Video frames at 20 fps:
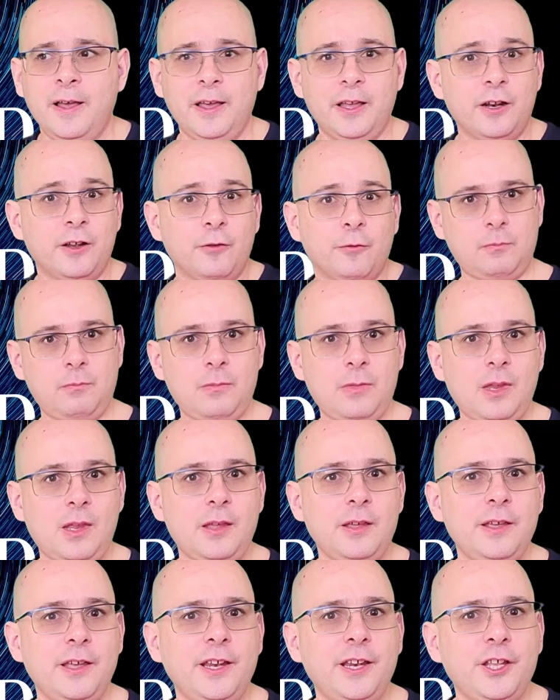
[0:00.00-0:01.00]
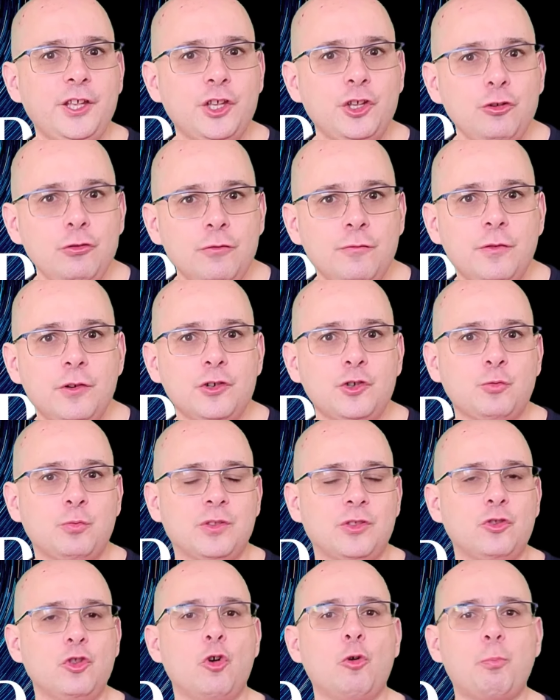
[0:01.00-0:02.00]
In a, in a universe
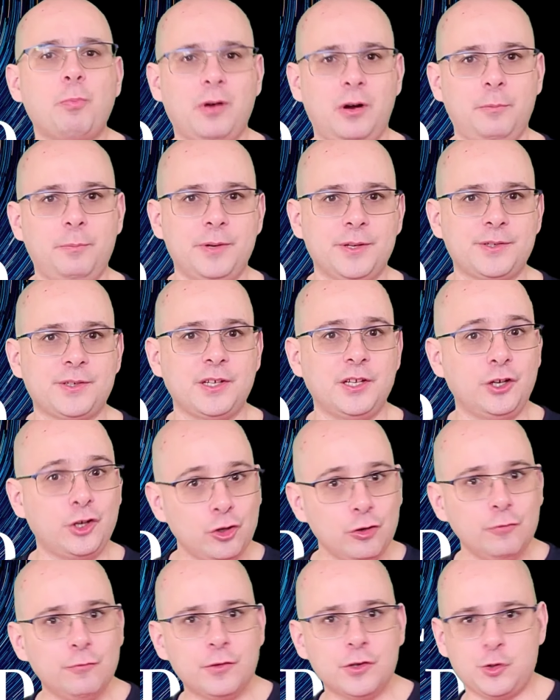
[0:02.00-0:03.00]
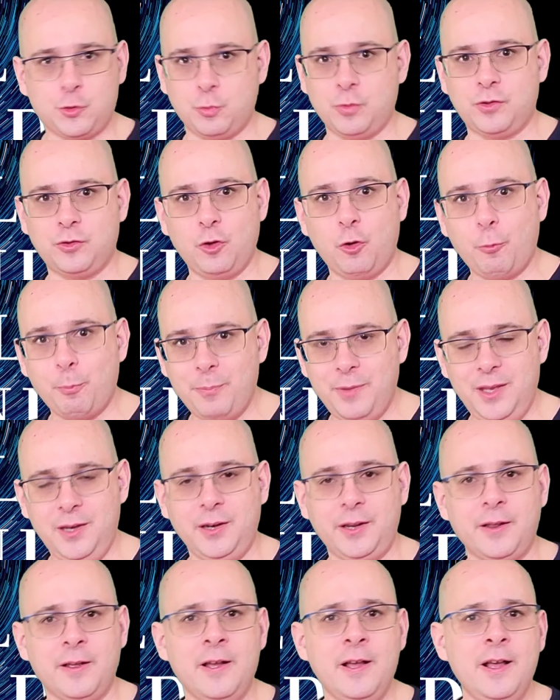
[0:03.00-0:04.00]
with no purpose, in a universe with no
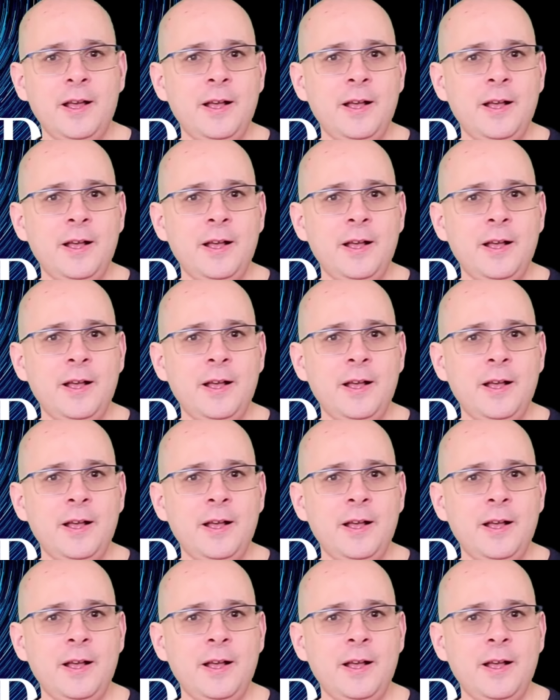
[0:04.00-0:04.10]
meaning,